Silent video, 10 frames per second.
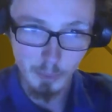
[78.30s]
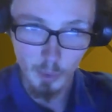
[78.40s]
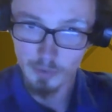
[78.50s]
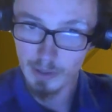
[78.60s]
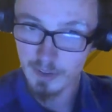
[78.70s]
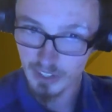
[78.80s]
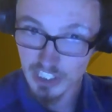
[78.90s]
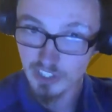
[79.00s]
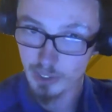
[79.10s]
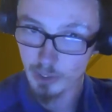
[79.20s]
More
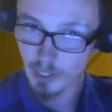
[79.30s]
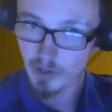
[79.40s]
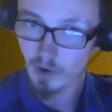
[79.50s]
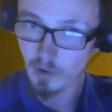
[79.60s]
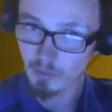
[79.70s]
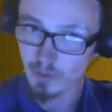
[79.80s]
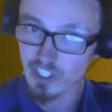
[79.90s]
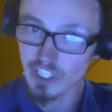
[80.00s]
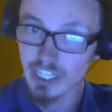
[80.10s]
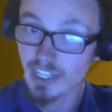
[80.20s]
famously, she's the creator of
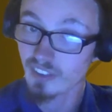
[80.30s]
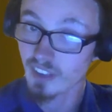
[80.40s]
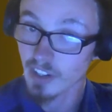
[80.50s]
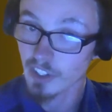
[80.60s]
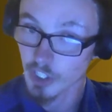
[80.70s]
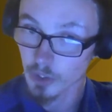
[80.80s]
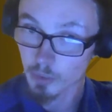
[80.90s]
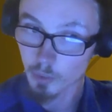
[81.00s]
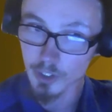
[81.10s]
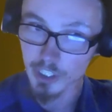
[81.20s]
the Sheekey Science Show,
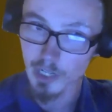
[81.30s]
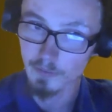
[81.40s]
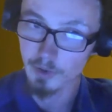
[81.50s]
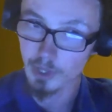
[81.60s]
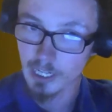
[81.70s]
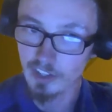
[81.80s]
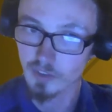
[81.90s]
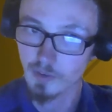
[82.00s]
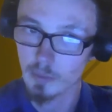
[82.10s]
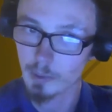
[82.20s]
where she covers the
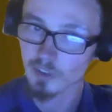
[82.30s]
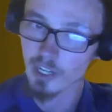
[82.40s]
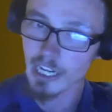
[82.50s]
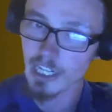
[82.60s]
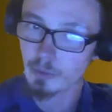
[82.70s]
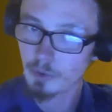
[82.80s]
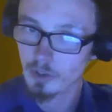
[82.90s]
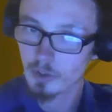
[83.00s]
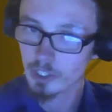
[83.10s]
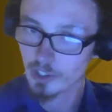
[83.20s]
latest developments in aging
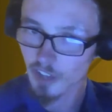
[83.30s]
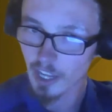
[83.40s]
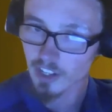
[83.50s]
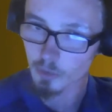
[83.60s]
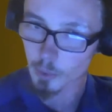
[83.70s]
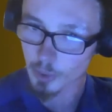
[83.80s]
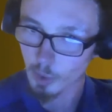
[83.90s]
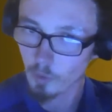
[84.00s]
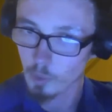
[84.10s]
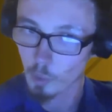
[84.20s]
research and science with
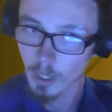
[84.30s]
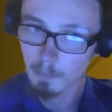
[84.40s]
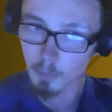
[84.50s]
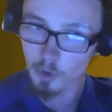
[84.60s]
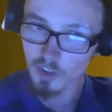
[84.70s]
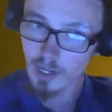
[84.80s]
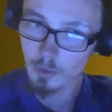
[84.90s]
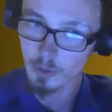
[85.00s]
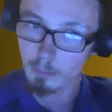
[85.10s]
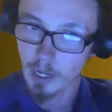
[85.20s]
thoughtful
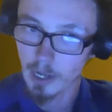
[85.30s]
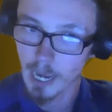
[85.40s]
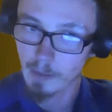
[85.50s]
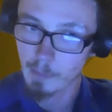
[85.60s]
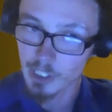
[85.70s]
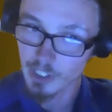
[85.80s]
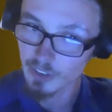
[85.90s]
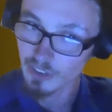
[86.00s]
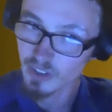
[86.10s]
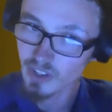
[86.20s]
whiteboard-styled
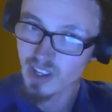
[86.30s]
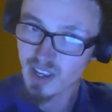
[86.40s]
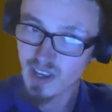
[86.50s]
animations.